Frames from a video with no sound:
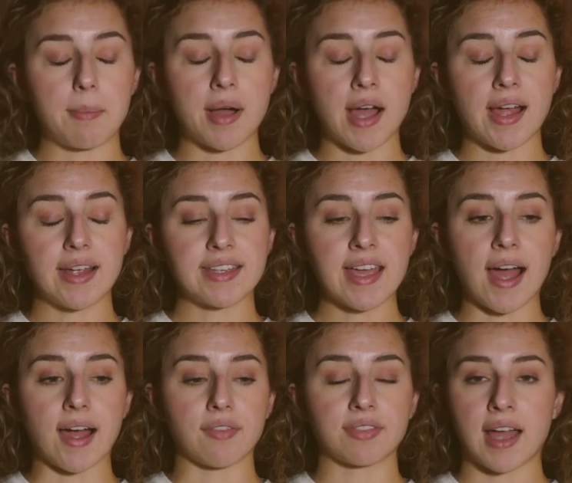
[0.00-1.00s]
But
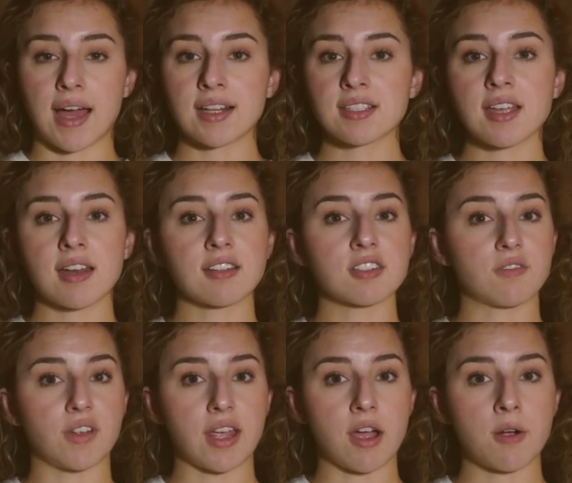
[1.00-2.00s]
yeah, that is the end of this
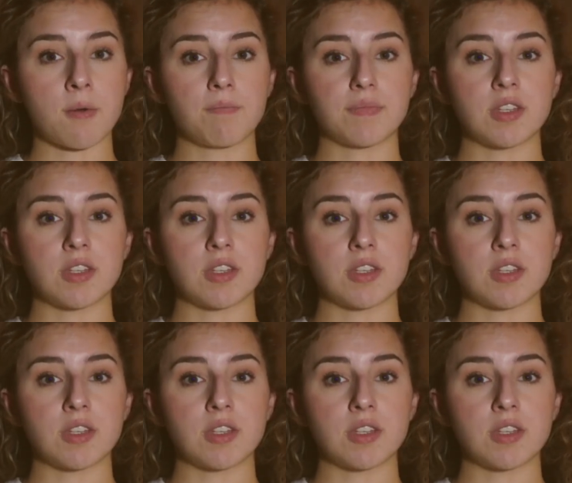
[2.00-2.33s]
video.